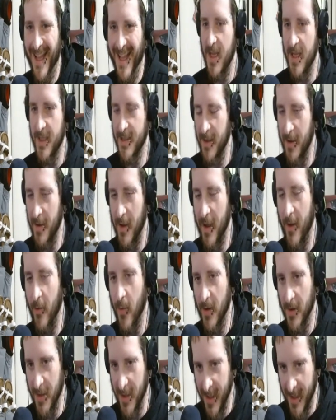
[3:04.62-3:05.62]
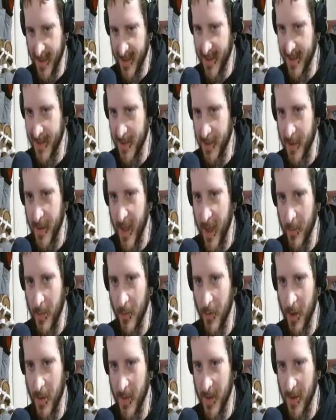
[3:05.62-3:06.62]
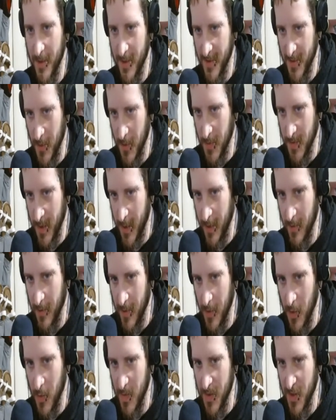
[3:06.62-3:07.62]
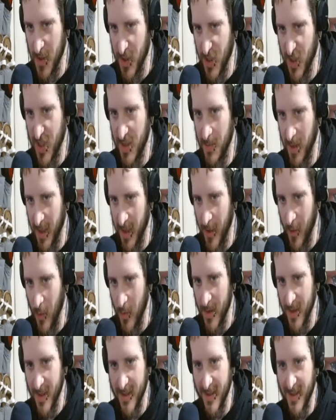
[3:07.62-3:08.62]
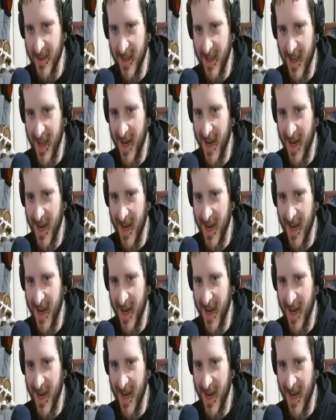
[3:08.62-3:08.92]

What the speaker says: So I don't know how well you guys can see that, but pretty much this girl's earlobe is just split open,